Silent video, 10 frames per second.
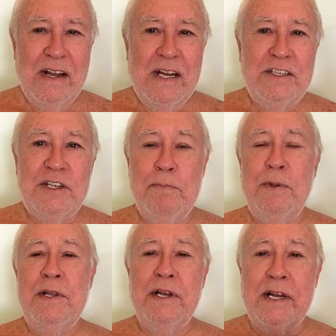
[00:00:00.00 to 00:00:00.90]

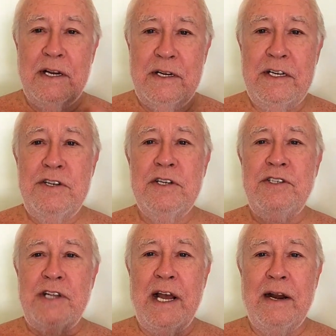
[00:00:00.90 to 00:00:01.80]
Simply the
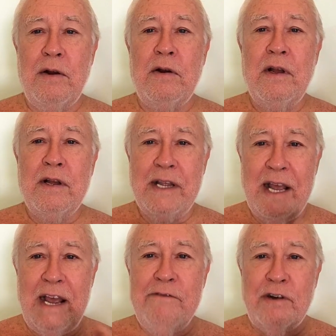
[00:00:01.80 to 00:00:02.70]
conditions that
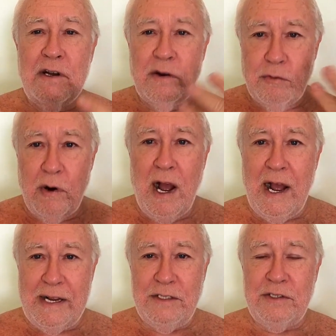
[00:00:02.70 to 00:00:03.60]
gave
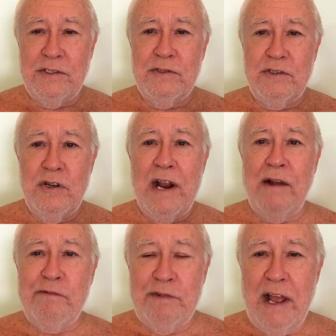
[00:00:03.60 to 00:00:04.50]
rise to
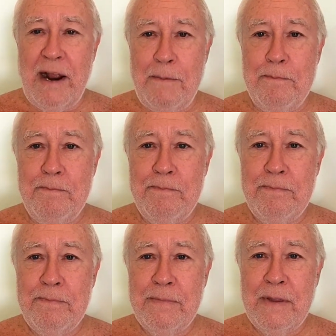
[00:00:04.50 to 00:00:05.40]
that flame
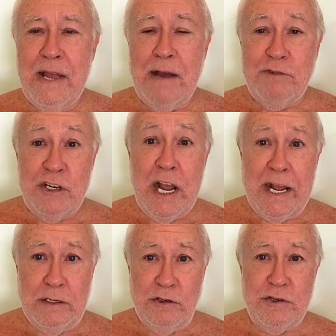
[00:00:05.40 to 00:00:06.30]
have
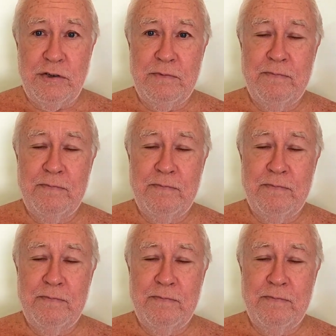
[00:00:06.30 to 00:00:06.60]
changed.